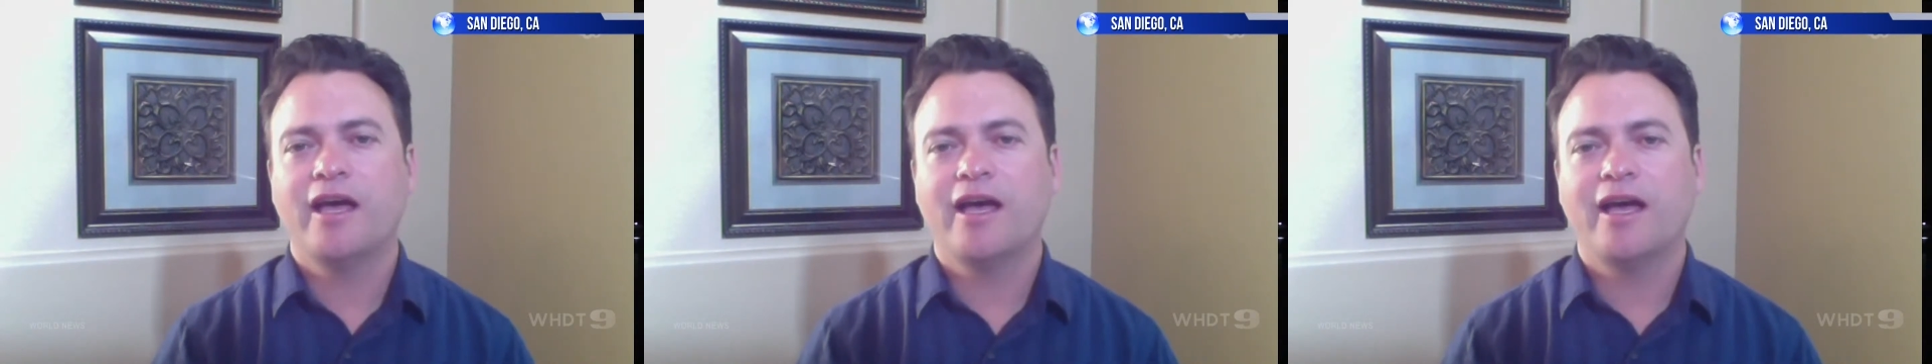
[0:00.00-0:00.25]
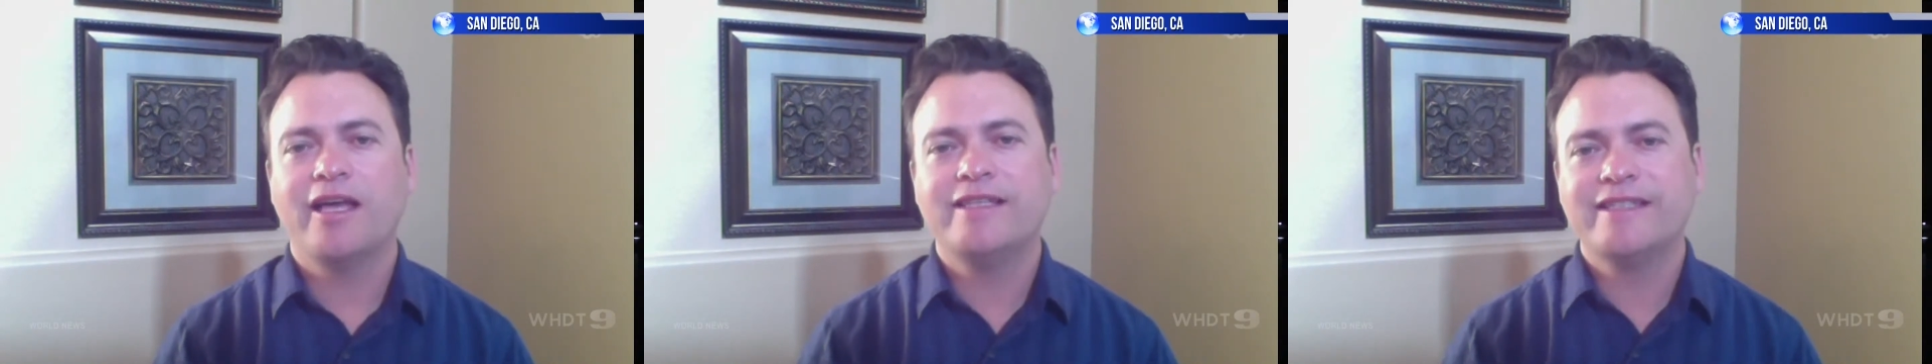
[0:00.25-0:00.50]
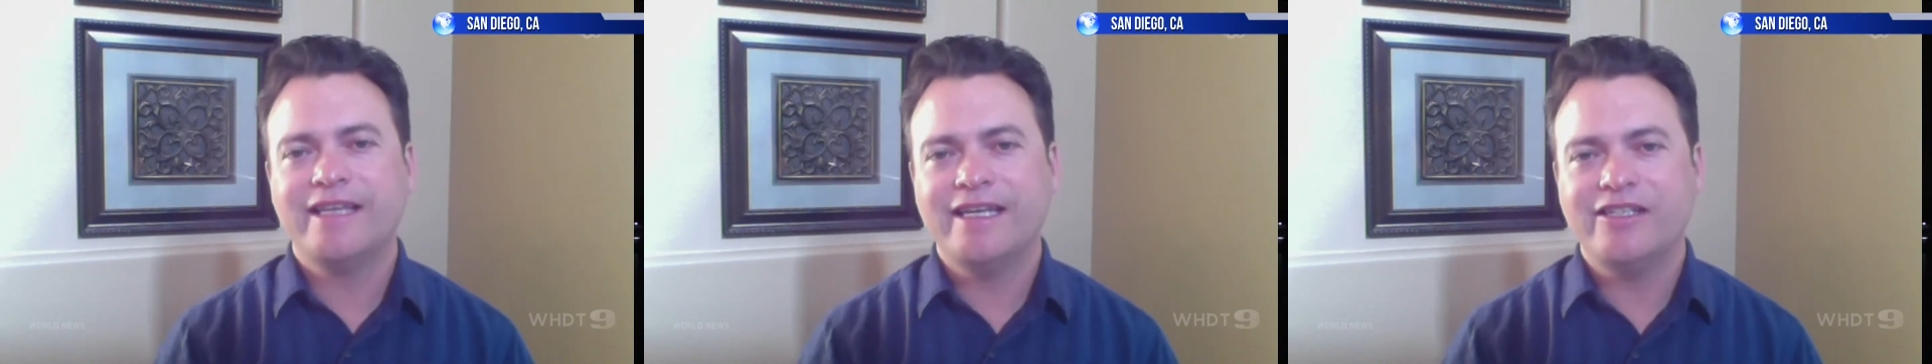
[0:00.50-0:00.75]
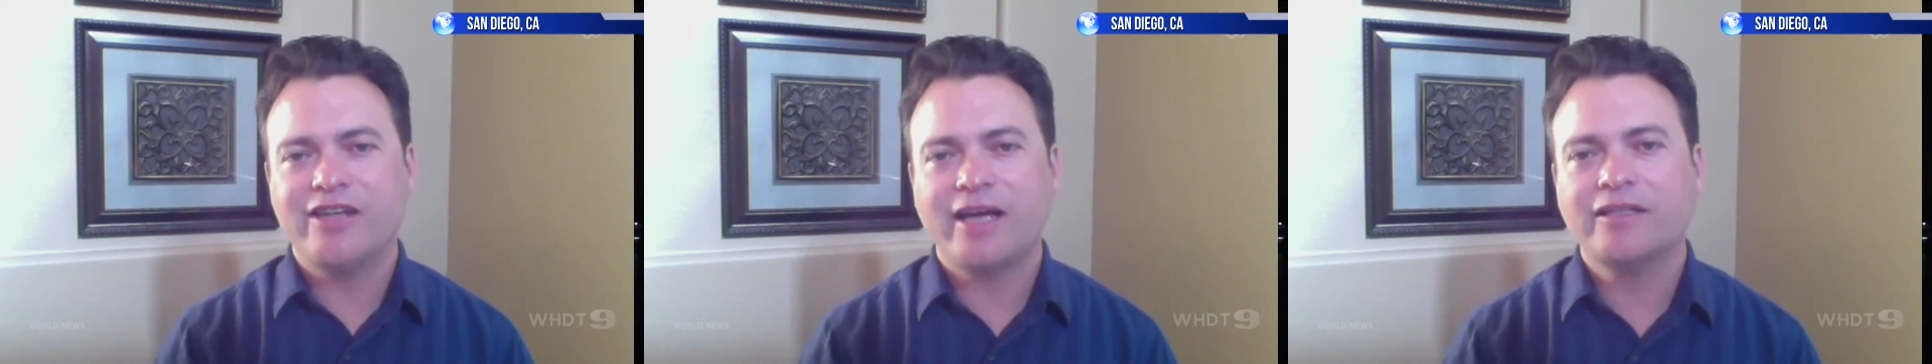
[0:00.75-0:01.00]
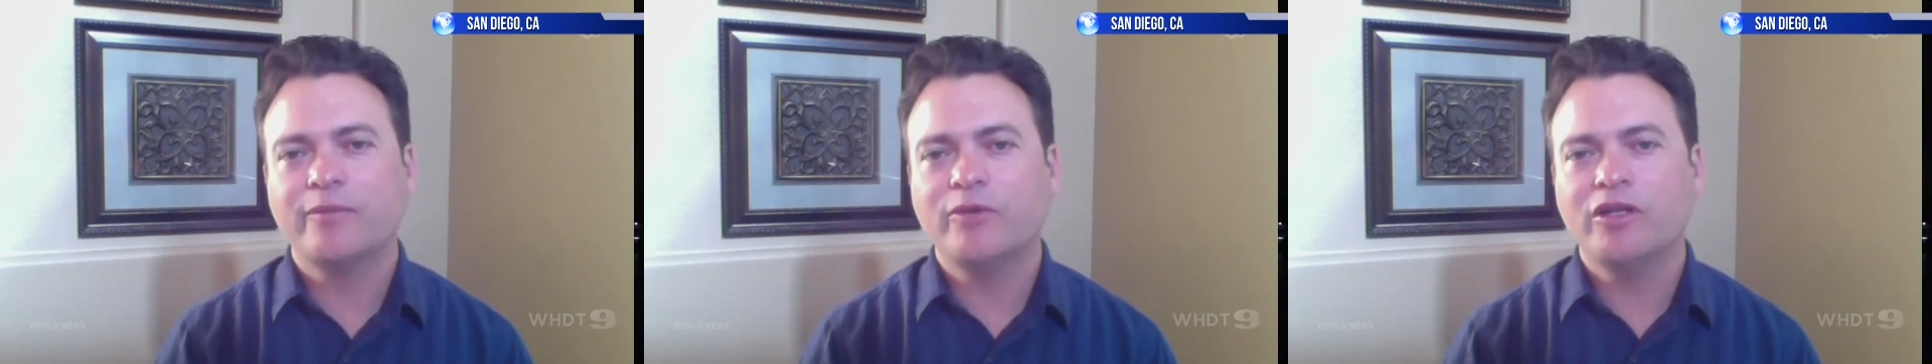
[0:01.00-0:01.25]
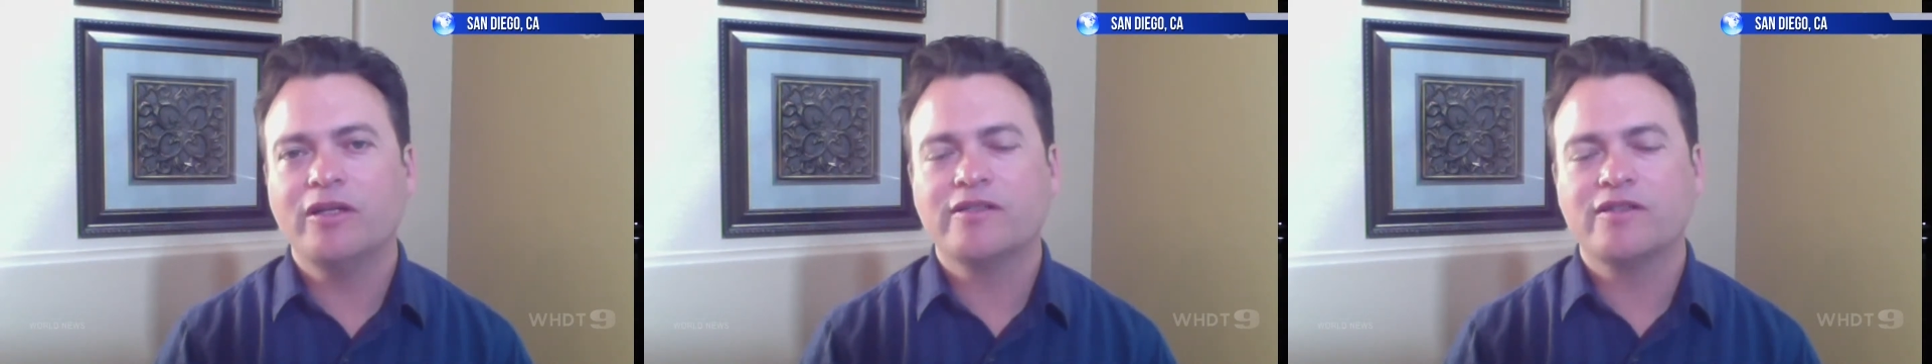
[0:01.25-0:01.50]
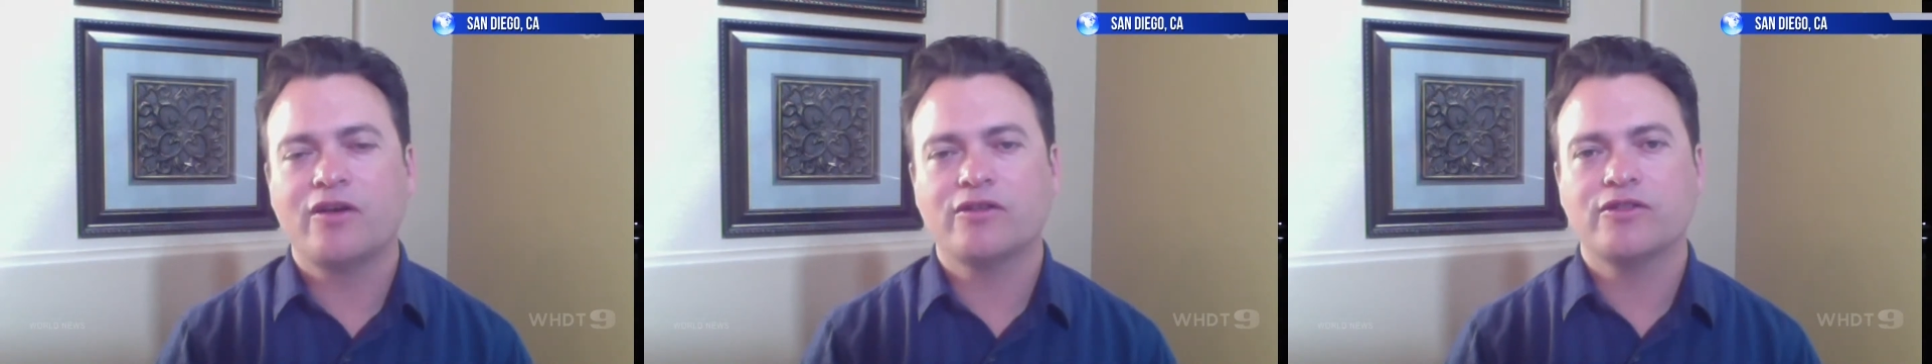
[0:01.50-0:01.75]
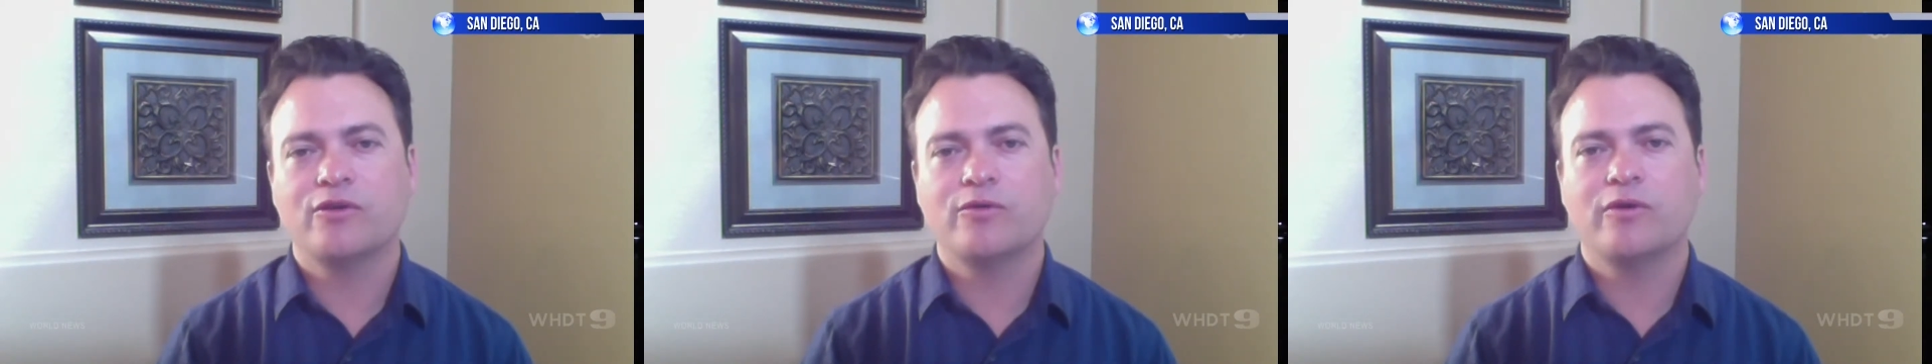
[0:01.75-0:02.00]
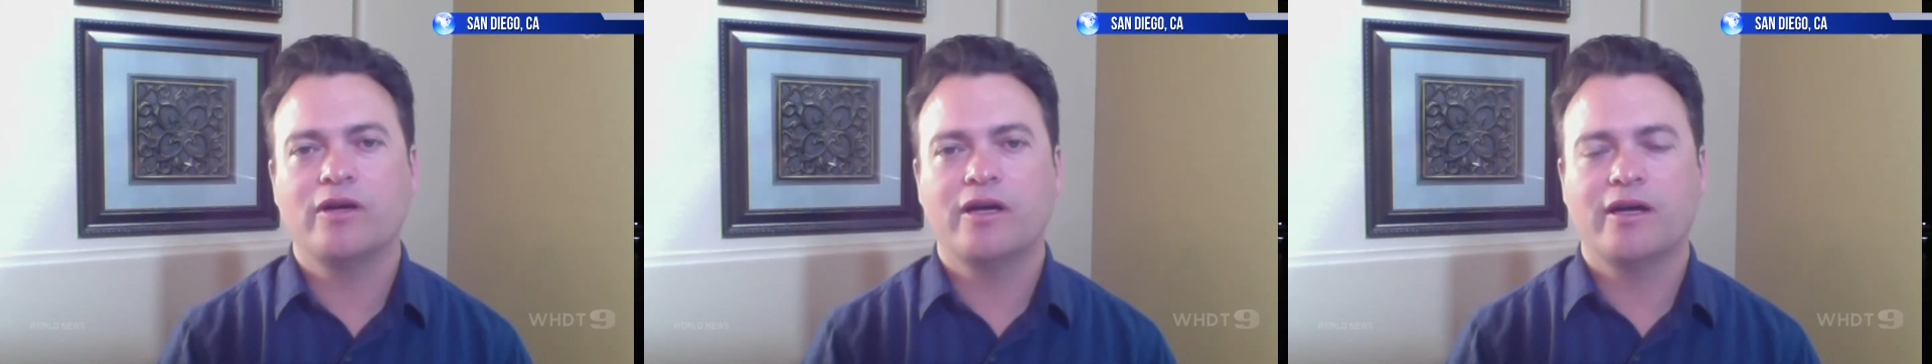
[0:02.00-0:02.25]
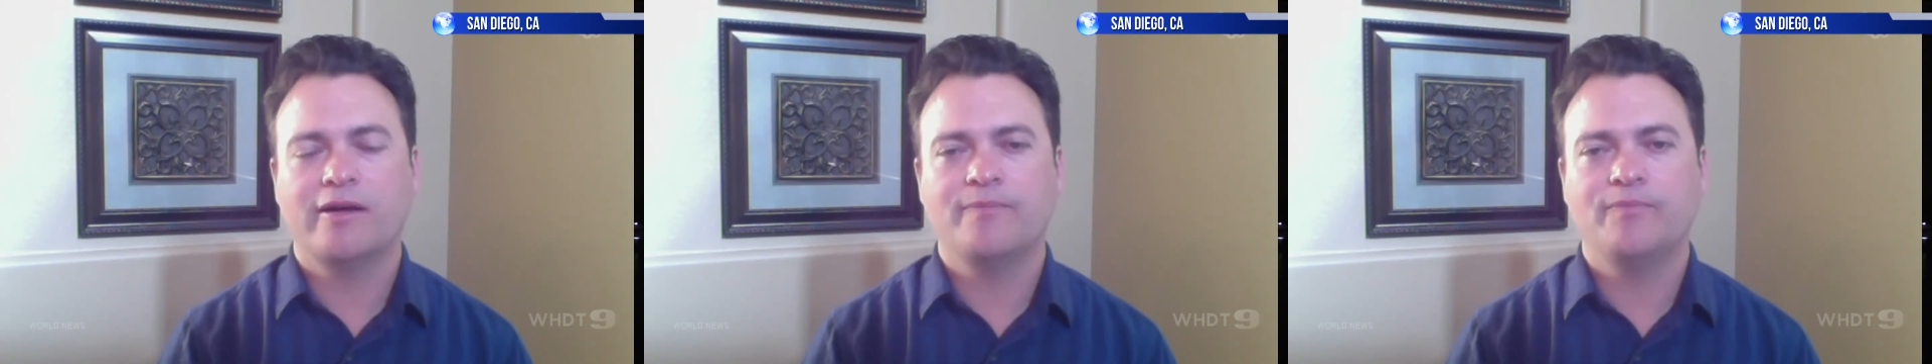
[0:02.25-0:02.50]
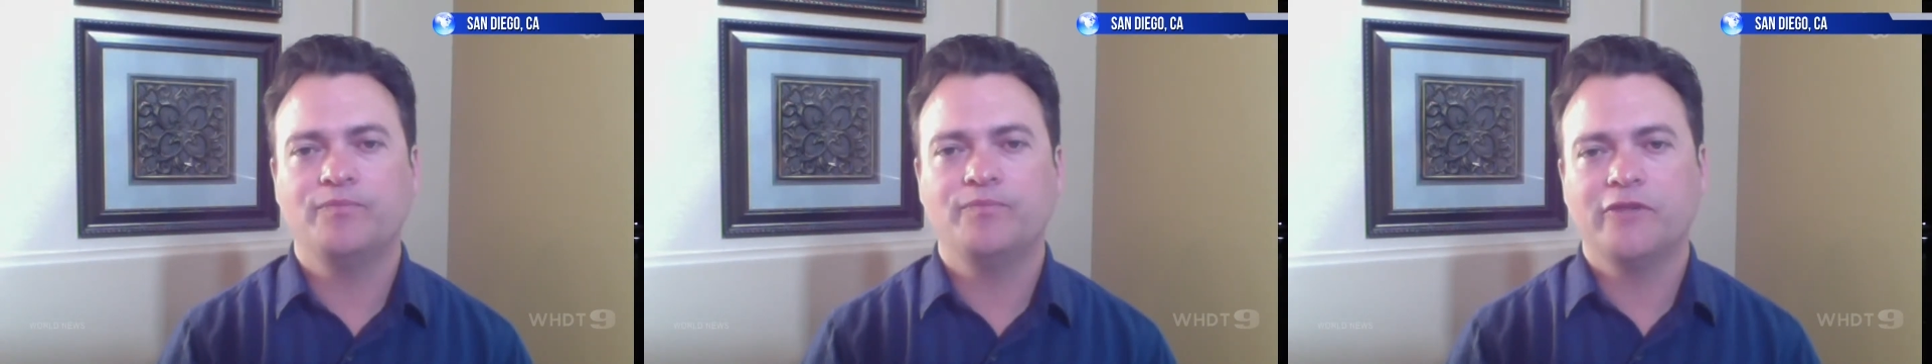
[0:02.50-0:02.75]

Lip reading: It's injectable. It's also